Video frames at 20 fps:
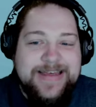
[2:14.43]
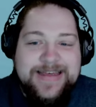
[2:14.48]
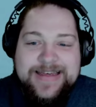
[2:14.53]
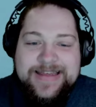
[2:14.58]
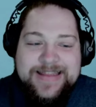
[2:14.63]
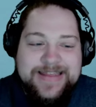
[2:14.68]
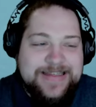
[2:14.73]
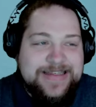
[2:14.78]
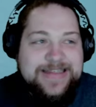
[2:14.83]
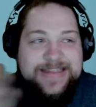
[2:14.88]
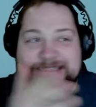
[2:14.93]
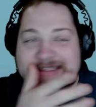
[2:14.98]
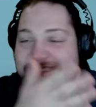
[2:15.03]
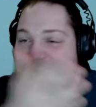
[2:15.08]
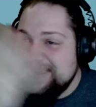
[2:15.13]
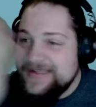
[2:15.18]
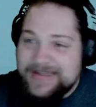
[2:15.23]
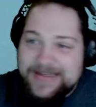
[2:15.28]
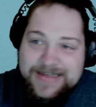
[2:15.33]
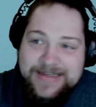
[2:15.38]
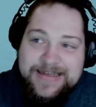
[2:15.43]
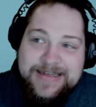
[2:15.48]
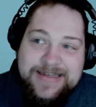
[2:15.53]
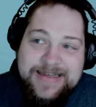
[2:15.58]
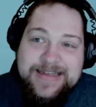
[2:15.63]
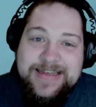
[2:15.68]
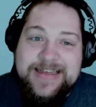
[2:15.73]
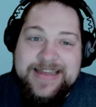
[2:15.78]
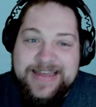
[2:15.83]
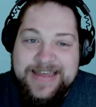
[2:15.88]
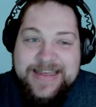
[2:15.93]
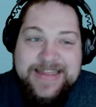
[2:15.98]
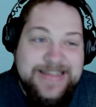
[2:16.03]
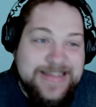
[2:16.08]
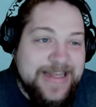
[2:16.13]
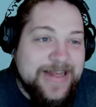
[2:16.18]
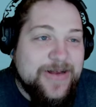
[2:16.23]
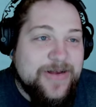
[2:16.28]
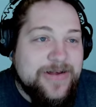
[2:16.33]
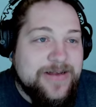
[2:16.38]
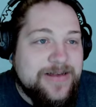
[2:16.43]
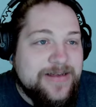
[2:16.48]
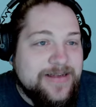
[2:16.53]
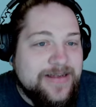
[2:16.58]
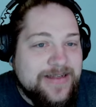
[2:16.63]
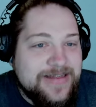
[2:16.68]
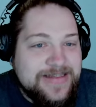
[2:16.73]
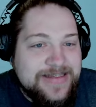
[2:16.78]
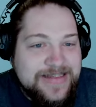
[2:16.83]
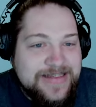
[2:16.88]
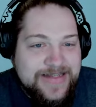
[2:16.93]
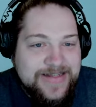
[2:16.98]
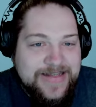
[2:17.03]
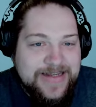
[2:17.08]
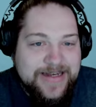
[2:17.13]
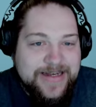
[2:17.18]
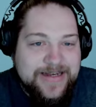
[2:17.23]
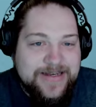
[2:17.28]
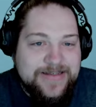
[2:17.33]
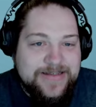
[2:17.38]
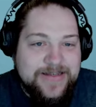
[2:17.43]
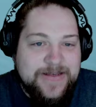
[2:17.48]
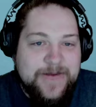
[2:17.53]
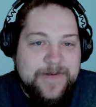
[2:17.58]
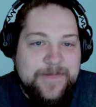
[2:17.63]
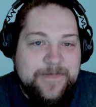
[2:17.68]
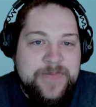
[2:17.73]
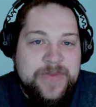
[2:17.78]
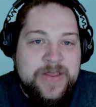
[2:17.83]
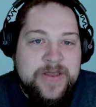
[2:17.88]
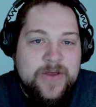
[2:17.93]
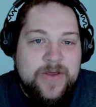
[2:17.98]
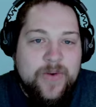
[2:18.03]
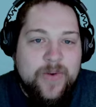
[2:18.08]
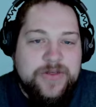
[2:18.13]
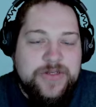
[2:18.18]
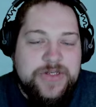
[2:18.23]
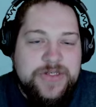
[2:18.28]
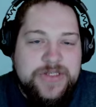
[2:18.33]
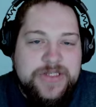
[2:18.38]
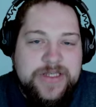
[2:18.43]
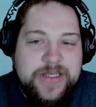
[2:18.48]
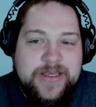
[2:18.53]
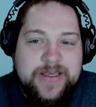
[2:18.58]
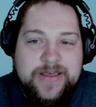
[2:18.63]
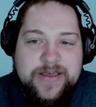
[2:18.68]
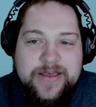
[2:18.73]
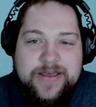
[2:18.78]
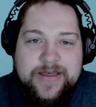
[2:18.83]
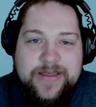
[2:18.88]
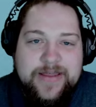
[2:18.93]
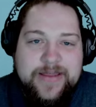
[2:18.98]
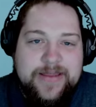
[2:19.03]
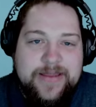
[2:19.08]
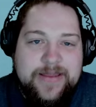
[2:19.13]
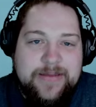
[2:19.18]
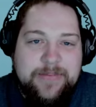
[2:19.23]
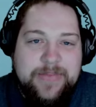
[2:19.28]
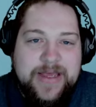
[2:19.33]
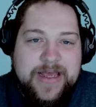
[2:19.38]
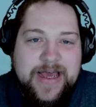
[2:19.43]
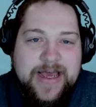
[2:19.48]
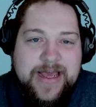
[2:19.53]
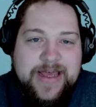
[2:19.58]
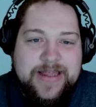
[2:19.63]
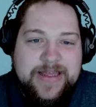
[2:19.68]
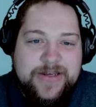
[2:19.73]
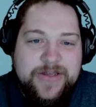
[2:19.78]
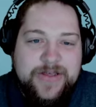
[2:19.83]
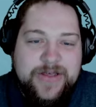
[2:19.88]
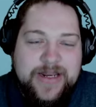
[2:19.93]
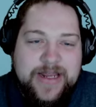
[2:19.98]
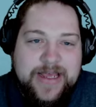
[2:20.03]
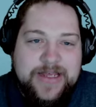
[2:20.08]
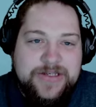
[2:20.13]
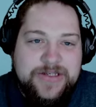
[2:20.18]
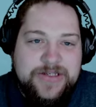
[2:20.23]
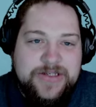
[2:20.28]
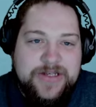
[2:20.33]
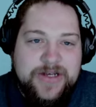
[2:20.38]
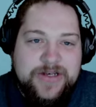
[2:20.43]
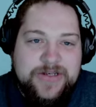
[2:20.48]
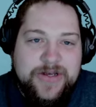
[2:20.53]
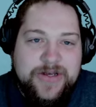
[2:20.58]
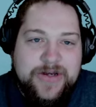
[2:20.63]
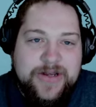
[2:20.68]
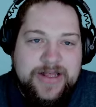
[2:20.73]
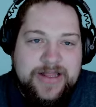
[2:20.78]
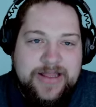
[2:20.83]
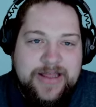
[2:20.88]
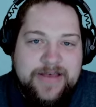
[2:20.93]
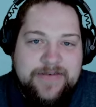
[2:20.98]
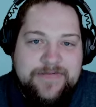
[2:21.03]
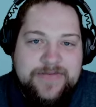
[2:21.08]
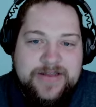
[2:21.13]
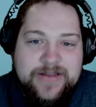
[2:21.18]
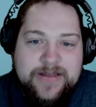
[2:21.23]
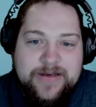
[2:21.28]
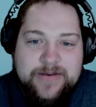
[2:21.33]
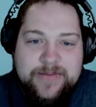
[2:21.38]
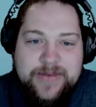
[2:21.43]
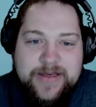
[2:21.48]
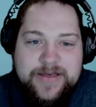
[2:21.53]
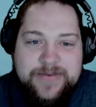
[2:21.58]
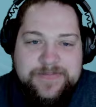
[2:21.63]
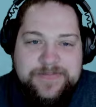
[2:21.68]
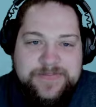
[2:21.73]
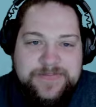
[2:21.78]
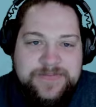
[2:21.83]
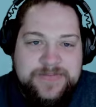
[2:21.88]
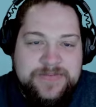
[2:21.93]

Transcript: This is it's here. It's still here. So once you see the big island, you can actually start turning left a little bit.